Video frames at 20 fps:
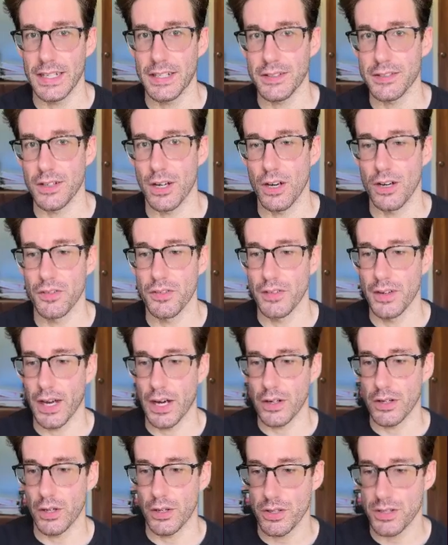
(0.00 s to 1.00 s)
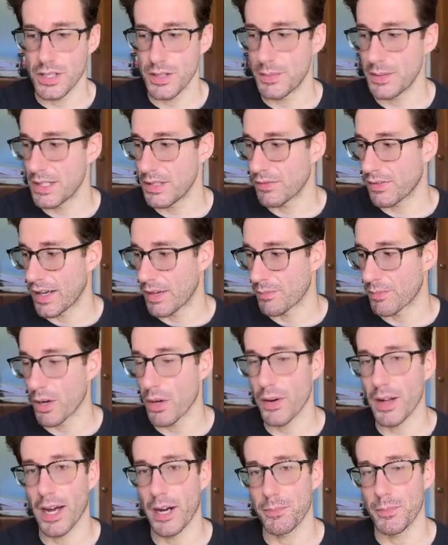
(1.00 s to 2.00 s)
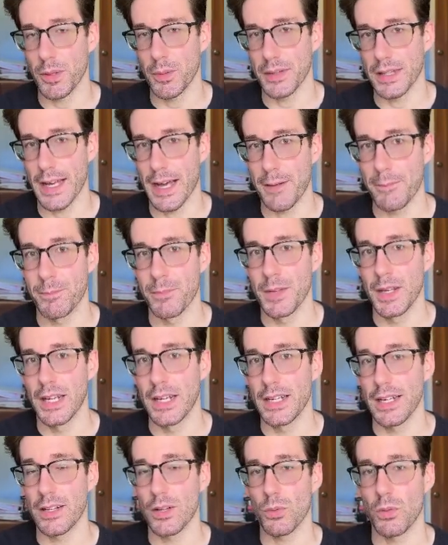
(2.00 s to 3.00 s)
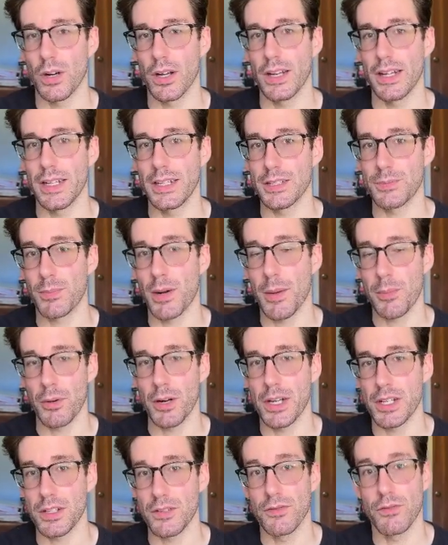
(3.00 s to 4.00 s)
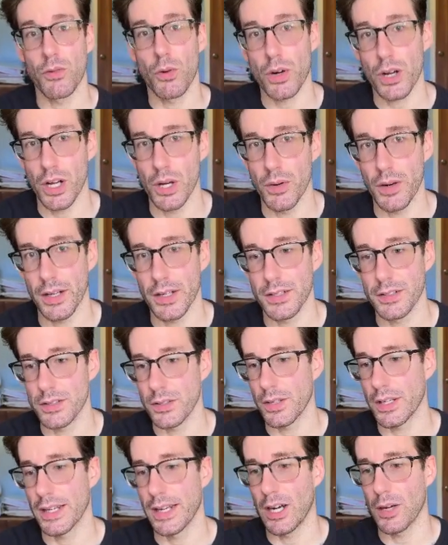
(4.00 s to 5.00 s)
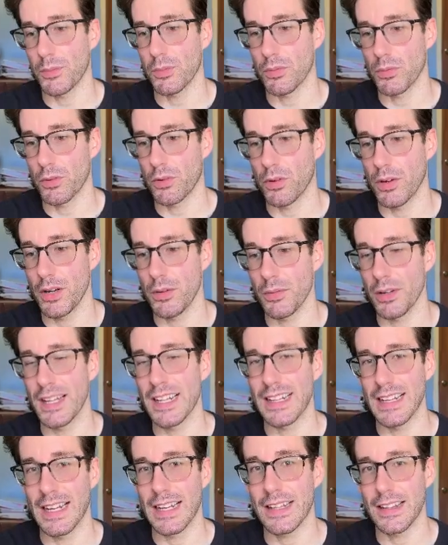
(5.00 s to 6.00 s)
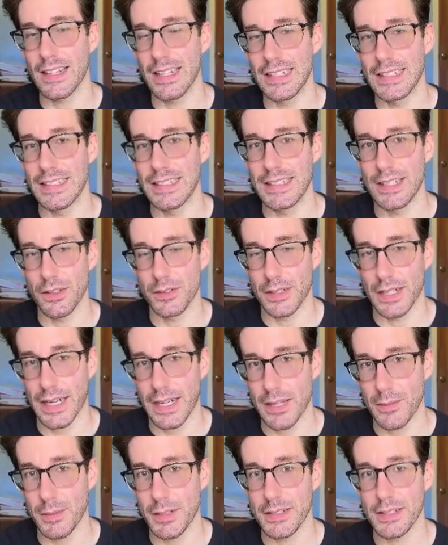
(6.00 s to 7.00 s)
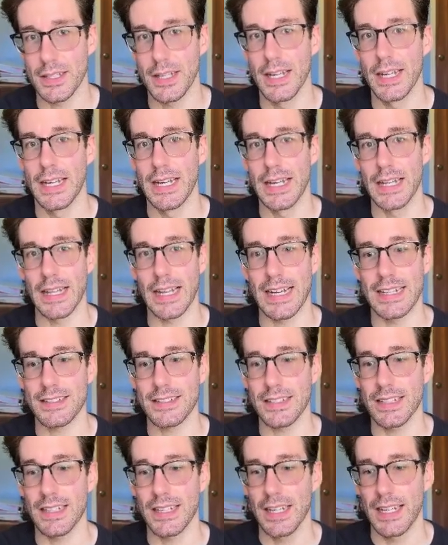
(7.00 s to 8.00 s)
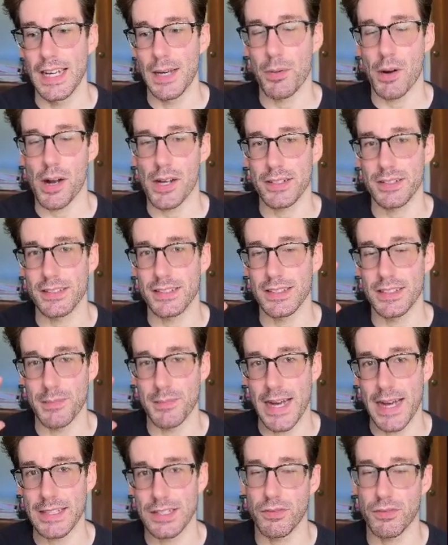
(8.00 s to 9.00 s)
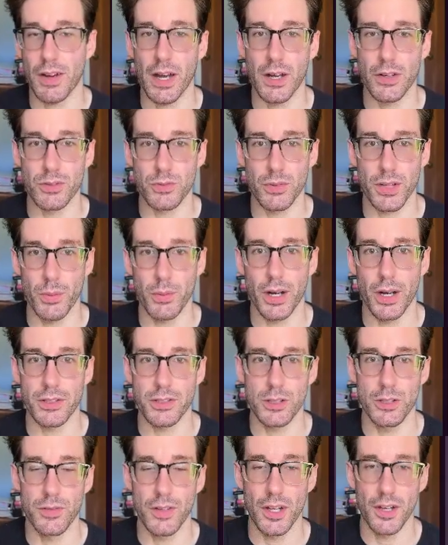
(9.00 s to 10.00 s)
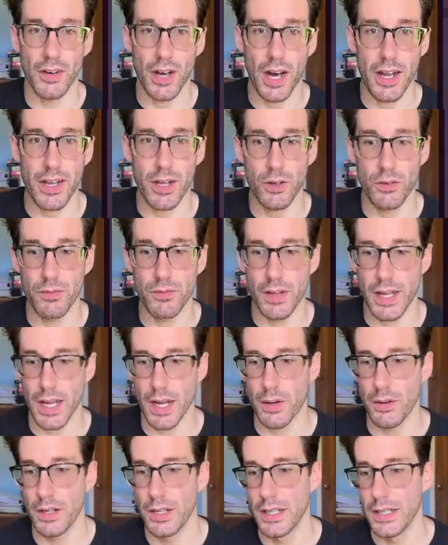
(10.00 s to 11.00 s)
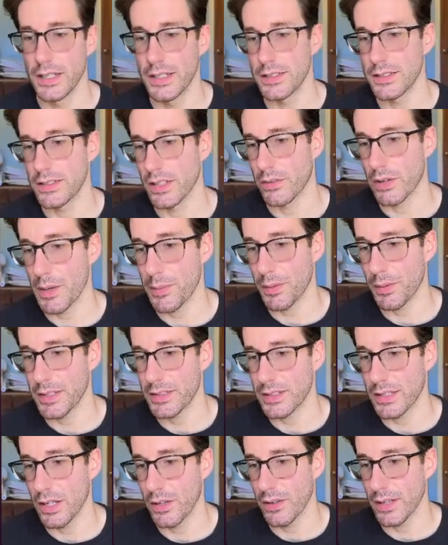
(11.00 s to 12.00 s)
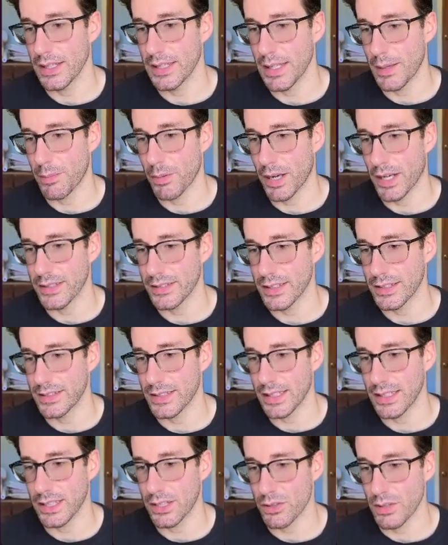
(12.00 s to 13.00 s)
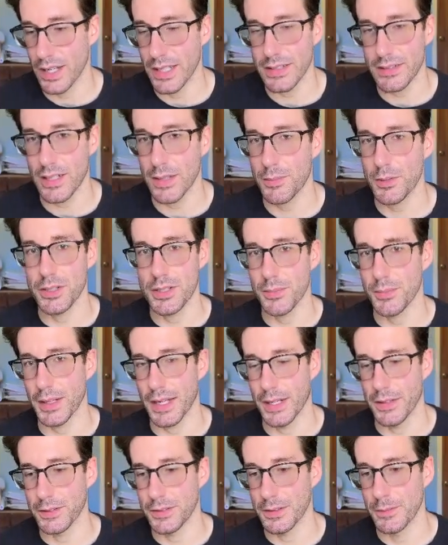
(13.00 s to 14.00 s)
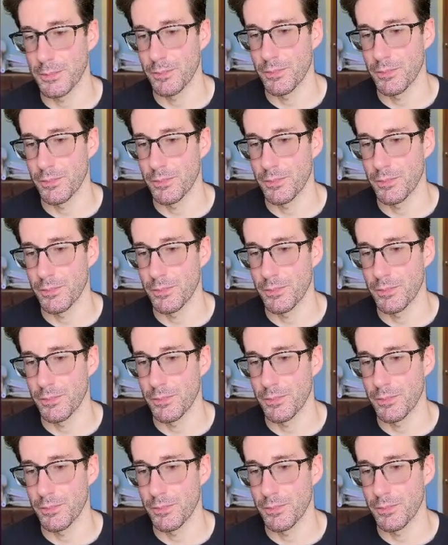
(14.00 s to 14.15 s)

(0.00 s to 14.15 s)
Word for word: to solve, I'll go to G P T five Pro to help me with that. Another one is preparation for coding. So it can help create really lengthy and detailed documents. And lastly, it processes massive files really well. So if you have audio and video, this is a great place to go to get that process, to get the transcript or something else.